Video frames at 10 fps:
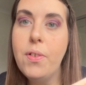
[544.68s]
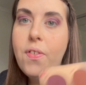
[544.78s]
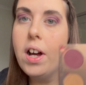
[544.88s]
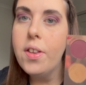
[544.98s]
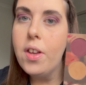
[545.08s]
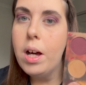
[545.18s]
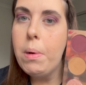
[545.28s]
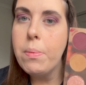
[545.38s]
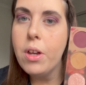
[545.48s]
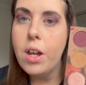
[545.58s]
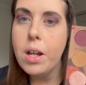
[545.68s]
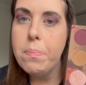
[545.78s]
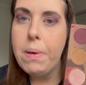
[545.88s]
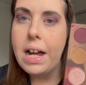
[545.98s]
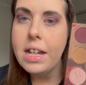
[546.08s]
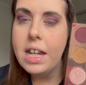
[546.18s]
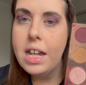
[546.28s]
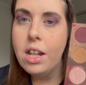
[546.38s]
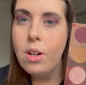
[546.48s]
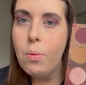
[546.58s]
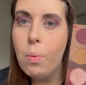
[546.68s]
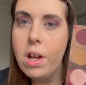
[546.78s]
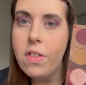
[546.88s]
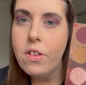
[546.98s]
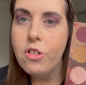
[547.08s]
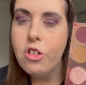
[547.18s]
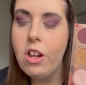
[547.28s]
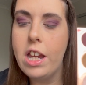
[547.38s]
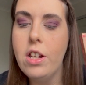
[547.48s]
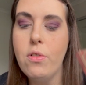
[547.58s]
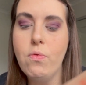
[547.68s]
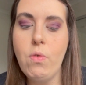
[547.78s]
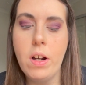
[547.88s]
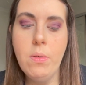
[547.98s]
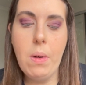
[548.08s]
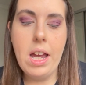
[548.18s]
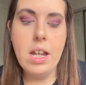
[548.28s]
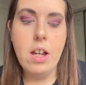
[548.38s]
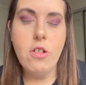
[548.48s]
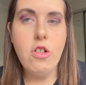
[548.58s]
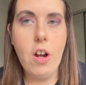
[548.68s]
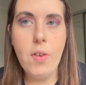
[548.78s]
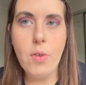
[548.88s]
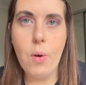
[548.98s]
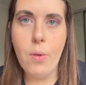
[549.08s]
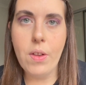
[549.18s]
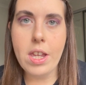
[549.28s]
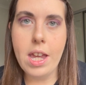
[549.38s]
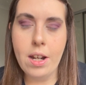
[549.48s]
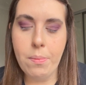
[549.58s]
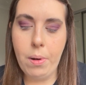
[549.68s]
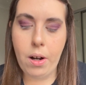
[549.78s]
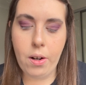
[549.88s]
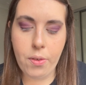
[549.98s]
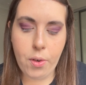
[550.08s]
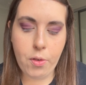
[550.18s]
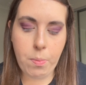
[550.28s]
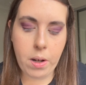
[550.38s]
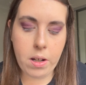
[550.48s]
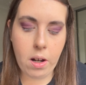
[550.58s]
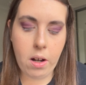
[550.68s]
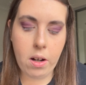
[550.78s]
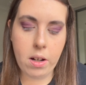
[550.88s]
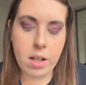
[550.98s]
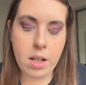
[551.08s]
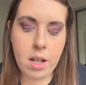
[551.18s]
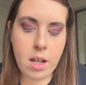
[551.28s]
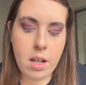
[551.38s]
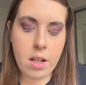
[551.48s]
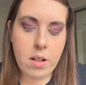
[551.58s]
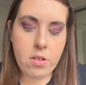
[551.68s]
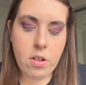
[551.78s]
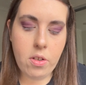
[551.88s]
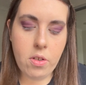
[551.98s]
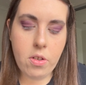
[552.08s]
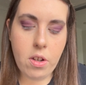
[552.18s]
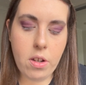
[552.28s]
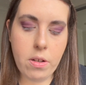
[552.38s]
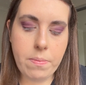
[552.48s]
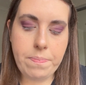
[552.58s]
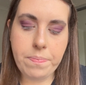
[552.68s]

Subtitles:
first up I'm going back in with shade Runway just on the inner part of my eye, just to